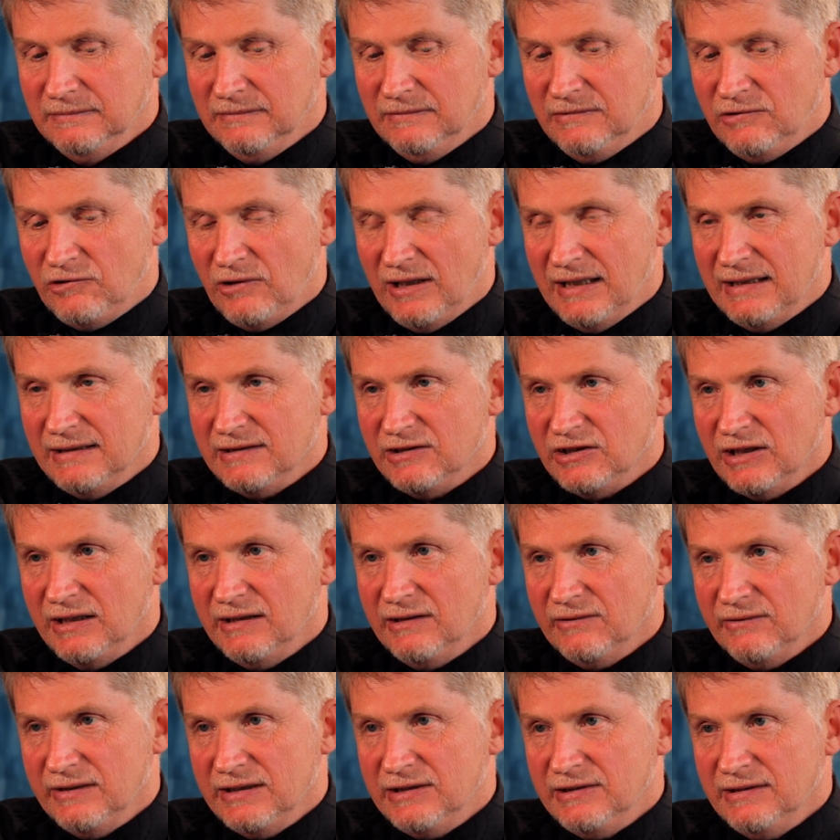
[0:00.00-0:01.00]

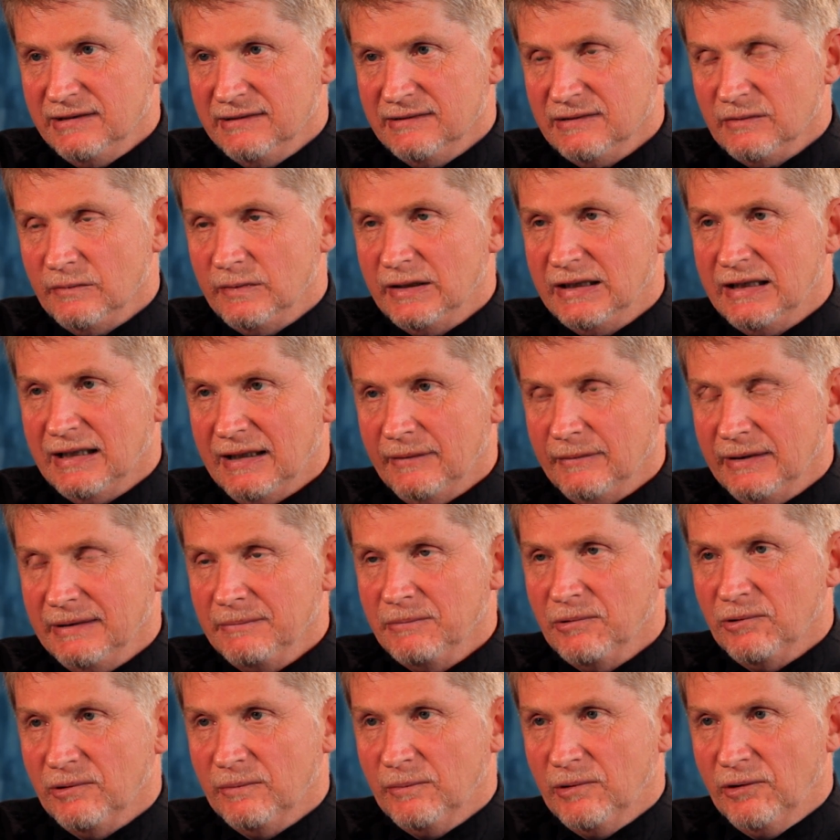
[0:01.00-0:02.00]
transgender issues are becoming
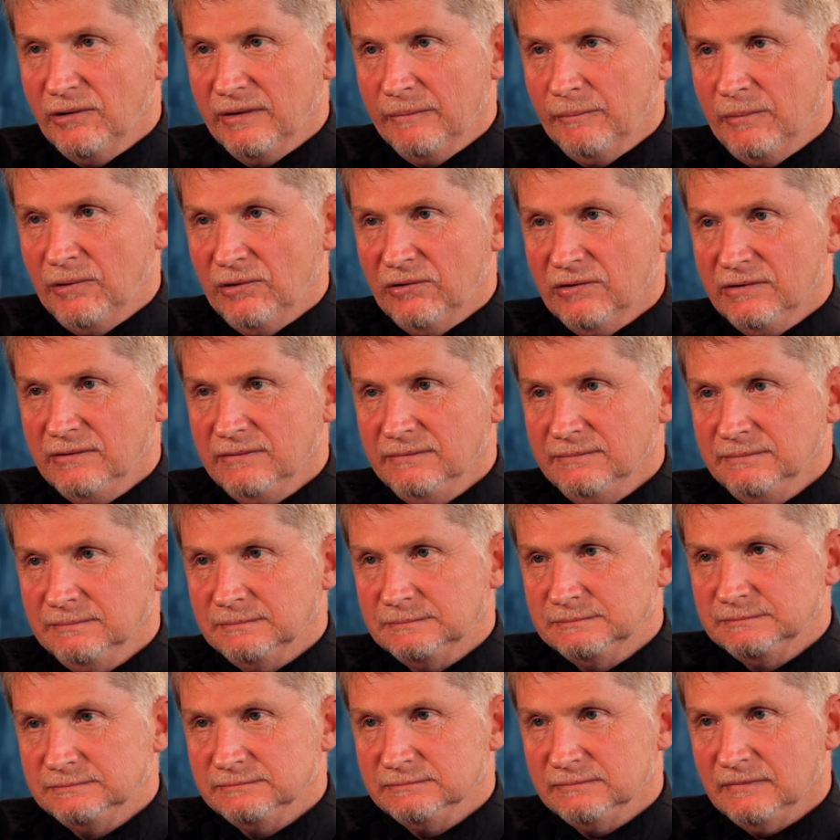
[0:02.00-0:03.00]
more and more important.
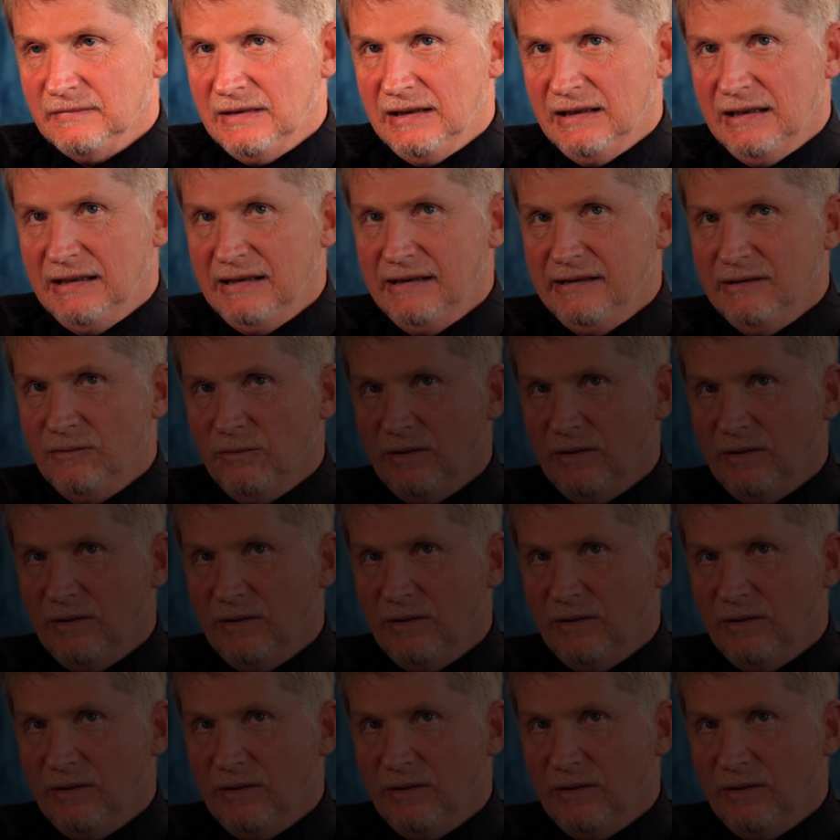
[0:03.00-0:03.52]
And in a